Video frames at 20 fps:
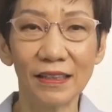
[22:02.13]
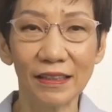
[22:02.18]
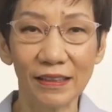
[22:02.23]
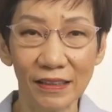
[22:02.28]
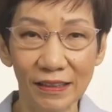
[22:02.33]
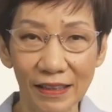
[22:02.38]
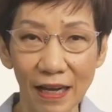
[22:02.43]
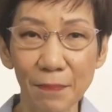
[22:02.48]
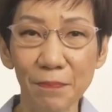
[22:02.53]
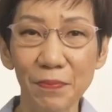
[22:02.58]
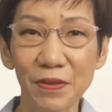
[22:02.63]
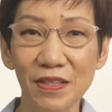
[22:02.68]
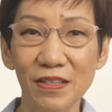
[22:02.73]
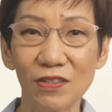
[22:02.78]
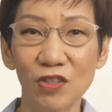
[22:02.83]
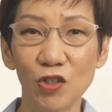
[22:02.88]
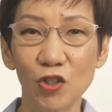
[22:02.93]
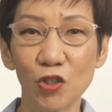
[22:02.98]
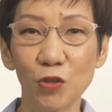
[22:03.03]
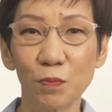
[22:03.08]

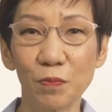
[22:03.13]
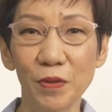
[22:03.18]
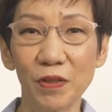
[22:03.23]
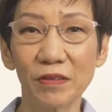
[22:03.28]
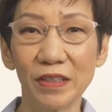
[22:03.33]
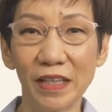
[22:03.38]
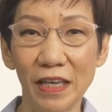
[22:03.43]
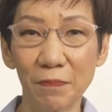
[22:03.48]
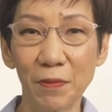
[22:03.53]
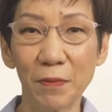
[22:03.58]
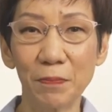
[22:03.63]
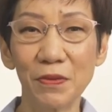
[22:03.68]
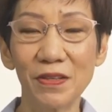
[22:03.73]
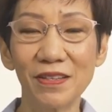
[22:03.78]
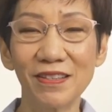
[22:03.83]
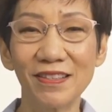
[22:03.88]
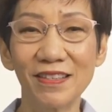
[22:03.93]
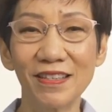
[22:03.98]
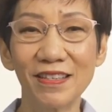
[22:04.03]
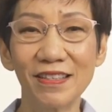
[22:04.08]
Companies should build
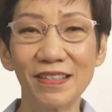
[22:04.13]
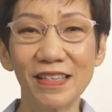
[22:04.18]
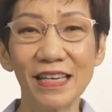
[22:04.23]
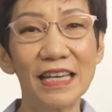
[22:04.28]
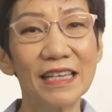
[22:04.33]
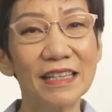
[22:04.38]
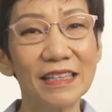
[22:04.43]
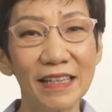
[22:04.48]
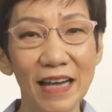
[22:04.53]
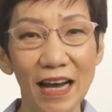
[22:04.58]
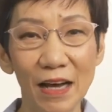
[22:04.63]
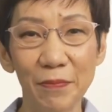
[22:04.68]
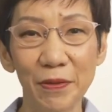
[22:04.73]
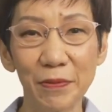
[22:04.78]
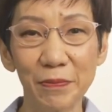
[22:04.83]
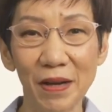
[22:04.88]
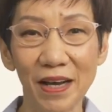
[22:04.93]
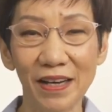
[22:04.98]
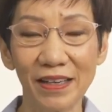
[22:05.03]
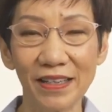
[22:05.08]
capabilities in carbon
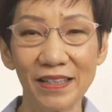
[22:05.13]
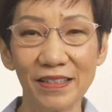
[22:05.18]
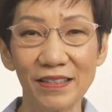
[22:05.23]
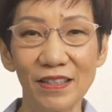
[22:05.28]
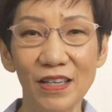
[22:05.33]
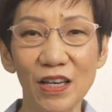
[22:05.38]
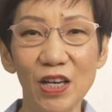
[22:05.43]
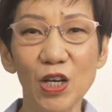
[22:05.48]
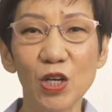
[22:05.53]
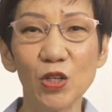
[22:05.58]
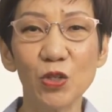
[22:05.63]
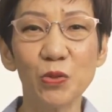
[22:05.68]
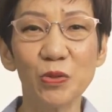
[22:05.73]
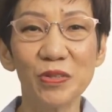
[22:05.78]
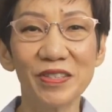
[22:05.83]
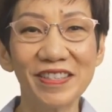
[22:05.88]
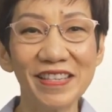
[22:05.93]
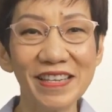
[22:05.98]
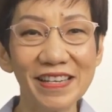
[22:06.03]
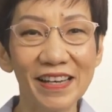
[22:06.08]
markets to
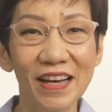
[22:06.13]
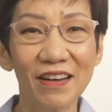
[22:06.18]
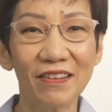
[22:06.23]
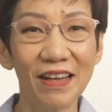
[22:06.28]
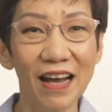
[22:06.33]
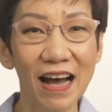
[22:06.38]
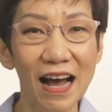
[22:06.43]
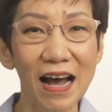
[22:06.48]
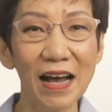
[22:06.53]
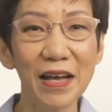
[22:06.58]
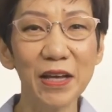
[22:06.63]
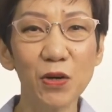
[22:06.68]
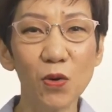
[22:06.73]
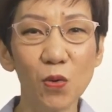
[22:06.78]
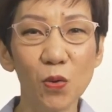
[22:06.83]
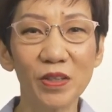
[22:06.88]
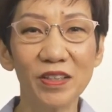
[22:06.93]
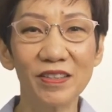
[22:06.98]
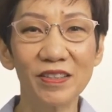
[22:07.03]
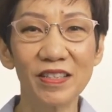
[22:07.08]
seek out
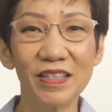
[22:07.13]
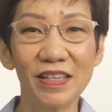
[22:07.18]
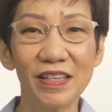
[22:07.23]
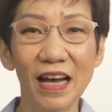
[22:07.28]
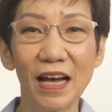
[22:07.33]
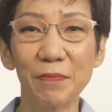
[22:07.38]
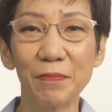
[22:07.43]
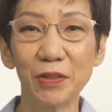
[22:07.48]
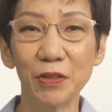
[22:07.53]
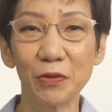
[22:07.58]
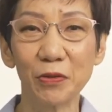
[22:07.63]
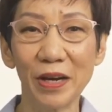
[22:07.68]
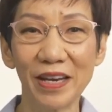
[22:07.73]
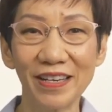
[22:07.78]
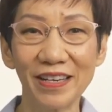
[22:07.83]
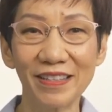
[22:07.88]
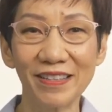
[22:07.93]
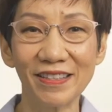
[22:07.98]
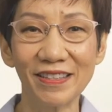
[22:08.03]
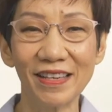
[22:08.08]
high-quality carbon
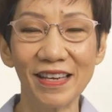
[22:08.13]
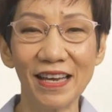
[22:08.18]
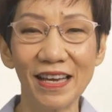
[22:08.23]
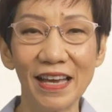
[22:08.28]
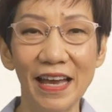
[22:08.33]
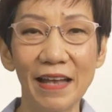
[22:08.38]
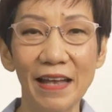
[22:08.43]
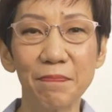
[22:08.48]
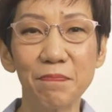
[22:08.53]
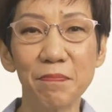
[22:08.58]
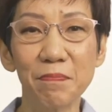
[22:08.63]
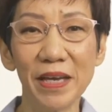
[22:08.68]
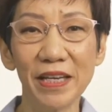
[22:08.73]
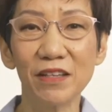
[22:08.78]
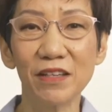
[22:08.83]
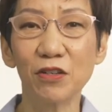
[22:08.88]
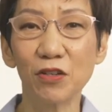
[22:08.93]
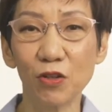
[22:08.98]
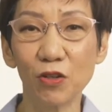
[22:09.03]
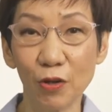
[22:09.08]
credits and
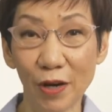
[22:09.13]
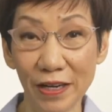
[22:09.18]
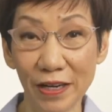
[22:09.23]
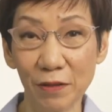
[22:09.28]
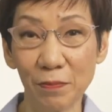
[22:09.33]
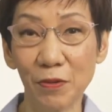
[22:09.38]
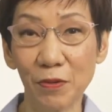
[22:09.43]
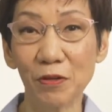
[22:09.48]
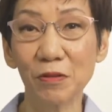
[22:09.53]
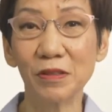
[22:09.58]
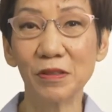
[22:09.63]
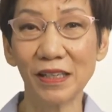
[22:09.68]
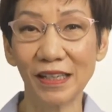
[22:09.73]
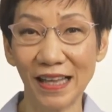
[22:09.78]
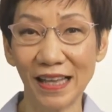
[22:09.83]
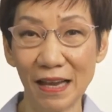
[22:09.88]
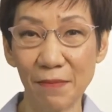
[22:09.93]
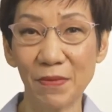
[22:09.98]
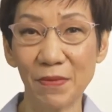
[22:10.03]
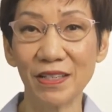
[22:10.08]
make credible
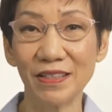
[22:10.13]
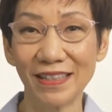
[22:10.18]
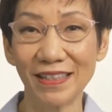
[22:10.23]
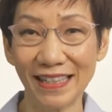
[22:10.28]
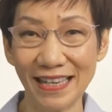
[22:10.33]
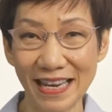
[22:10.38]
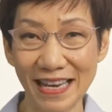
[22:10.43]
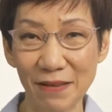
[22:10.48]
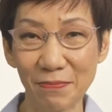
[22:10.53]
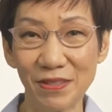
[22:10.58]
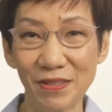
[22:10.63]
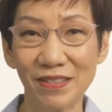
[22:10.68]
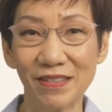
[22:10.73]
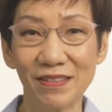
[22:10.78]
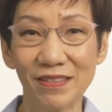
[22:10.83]
climate claims.